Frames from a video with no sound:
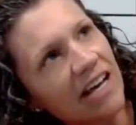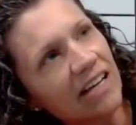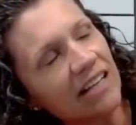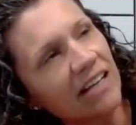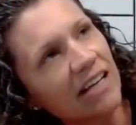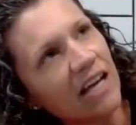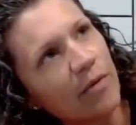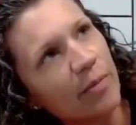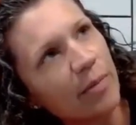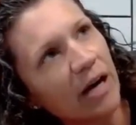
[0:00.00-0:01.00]
that like
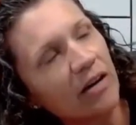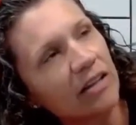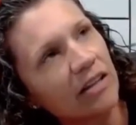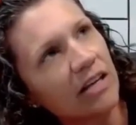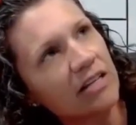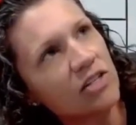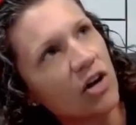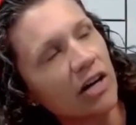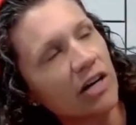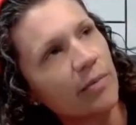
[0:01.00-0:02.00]
coming about and
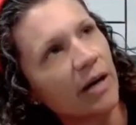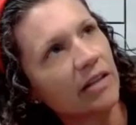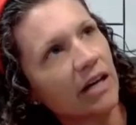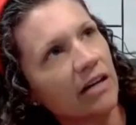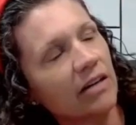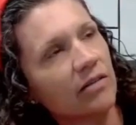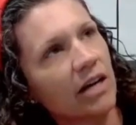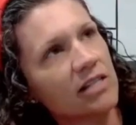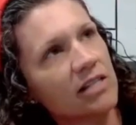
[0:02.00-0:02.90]
talking about that